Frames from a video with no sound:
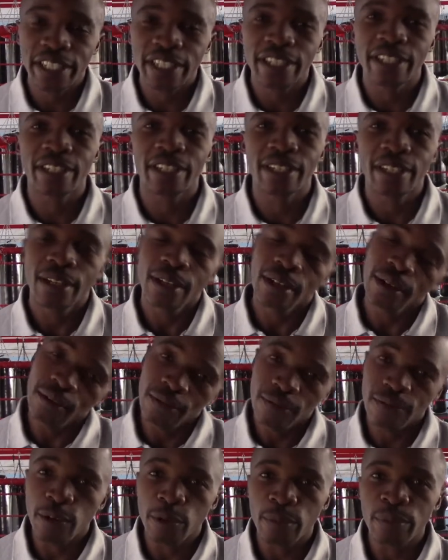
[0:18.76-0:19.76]
here
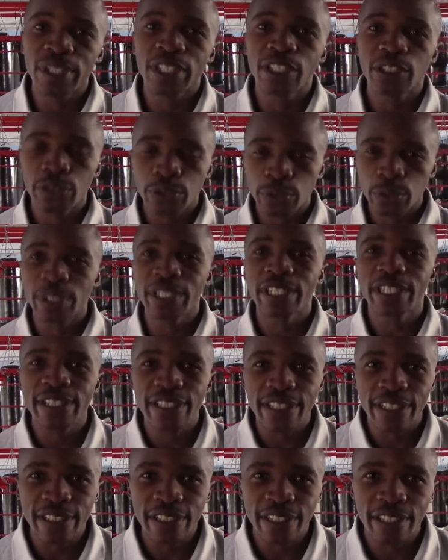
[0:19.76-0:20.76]
for me
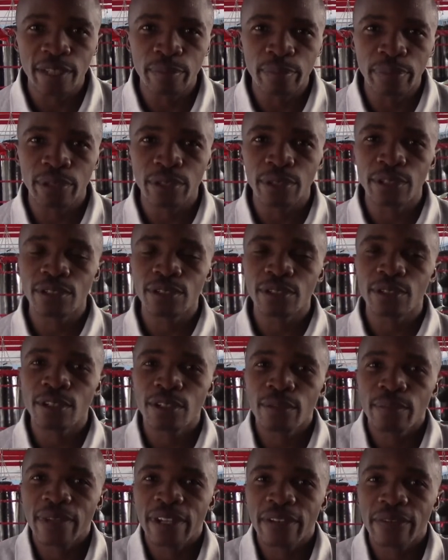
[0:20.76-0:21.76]
2016 because
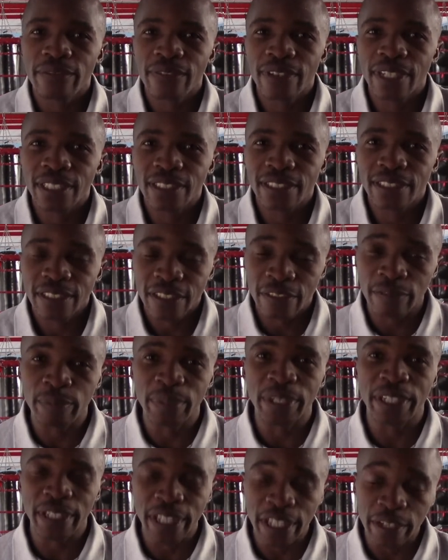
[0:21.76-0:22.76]
all my fights have
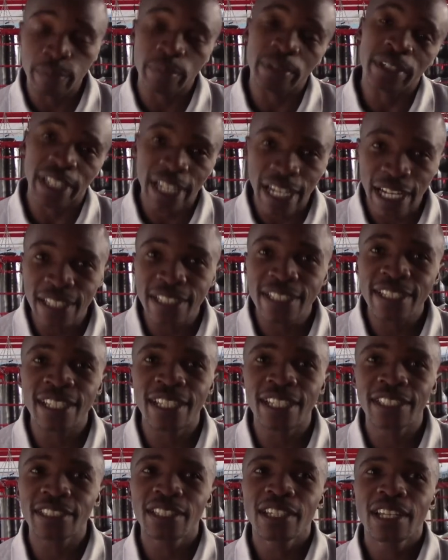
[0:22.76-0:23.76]
been
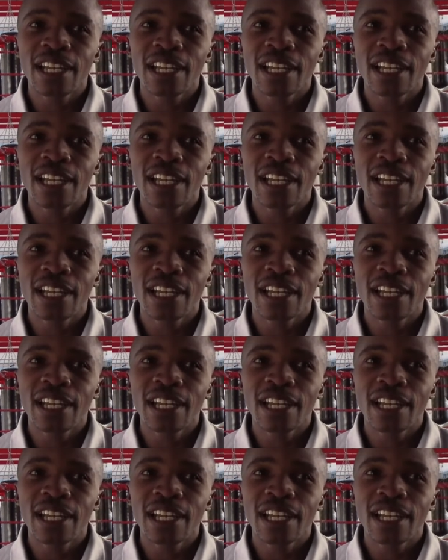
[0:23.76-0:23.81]
cancelled.